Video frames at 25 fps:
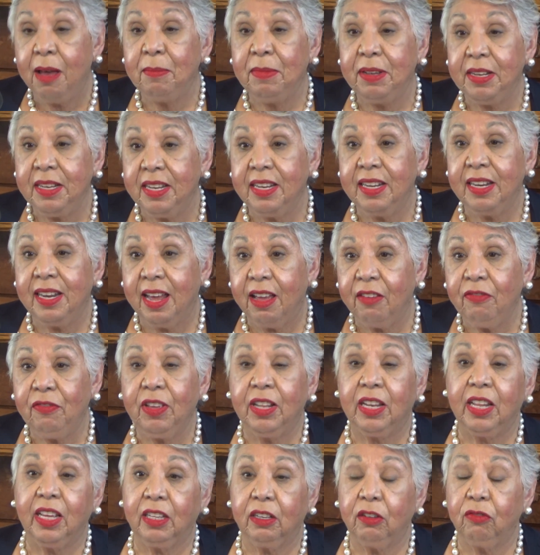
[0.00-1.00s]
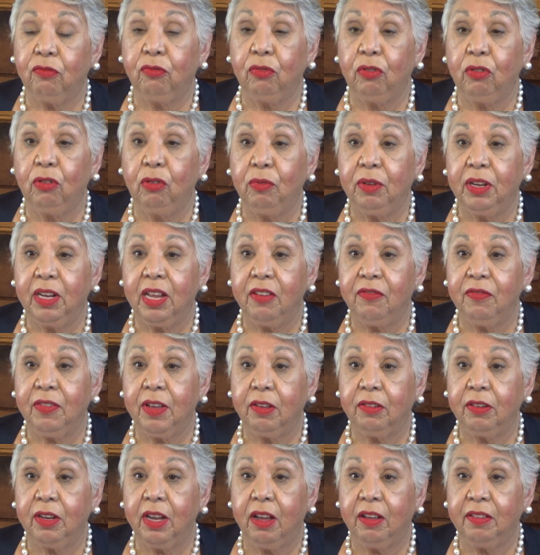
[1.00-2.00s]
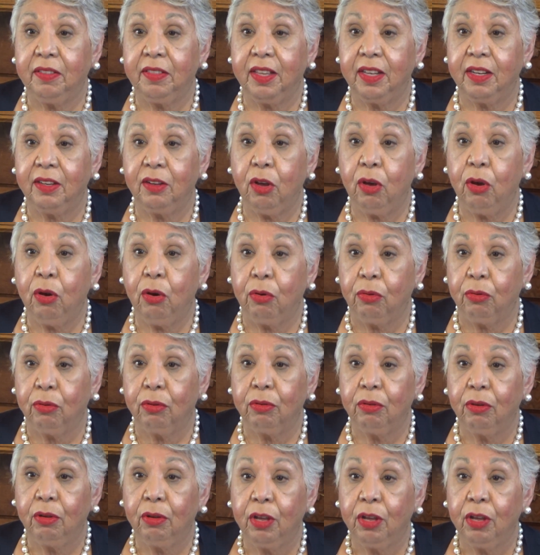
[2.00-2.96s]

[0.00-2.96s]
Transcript: Didn't I feel like a fool when I found out that, oh,